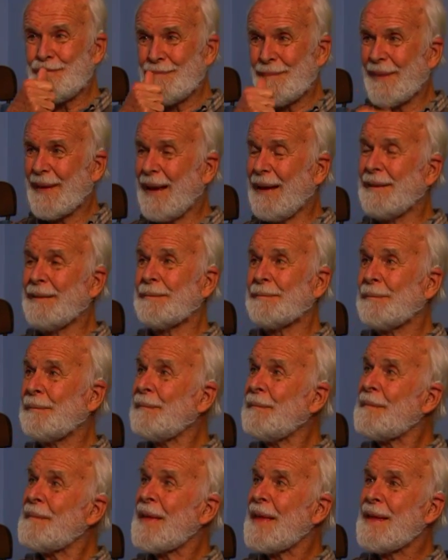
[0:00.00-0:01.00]

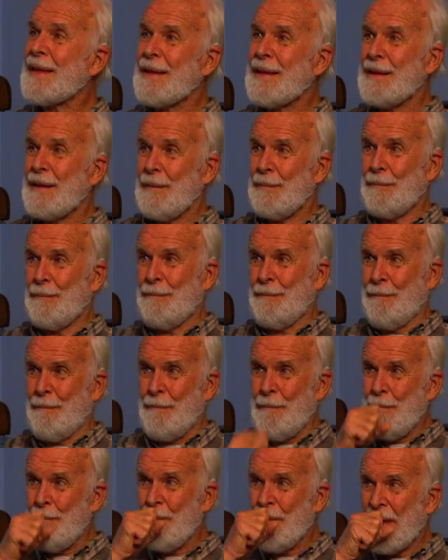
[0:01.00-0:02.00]
Mm-hmm.
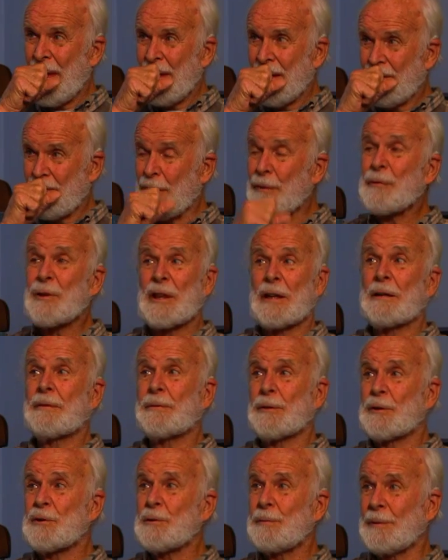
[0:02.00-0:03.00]
We were there
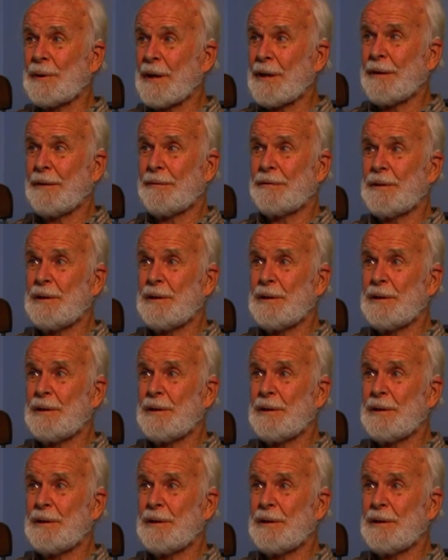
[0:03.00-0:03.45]
for 2.5